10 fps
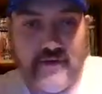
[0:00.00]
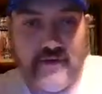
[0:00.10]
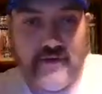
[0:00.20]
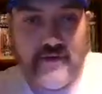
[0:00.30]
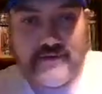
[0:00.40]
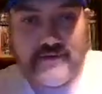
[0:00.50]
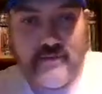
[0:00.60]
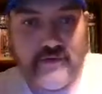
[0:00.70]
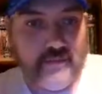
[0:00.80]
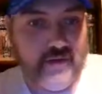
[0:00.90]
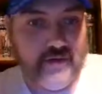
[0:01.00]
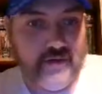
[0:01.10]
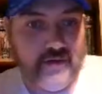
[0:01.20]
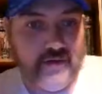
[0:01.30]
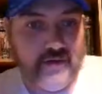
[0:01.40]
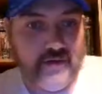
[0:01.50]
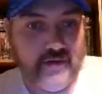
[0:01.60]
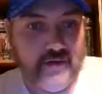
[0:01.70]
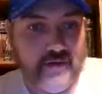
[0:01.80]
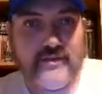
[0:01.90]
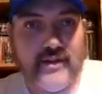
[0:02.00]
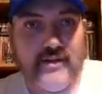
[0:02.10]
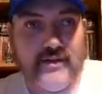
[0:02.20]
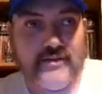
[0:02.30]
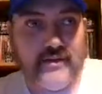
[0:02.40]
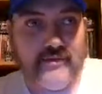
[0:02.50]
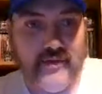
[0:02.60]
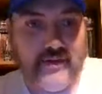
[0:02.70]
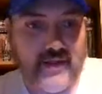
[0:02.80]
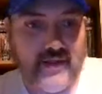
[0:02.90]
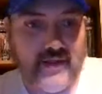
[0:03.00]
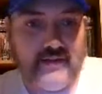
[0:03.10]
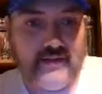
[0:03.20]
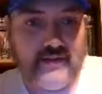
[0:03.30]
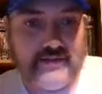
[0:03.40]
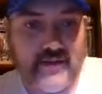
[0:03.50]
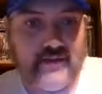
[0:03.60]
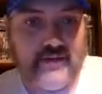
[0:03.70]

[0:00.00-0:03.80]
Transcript: and I believe it was Triple H said this: if you can't sell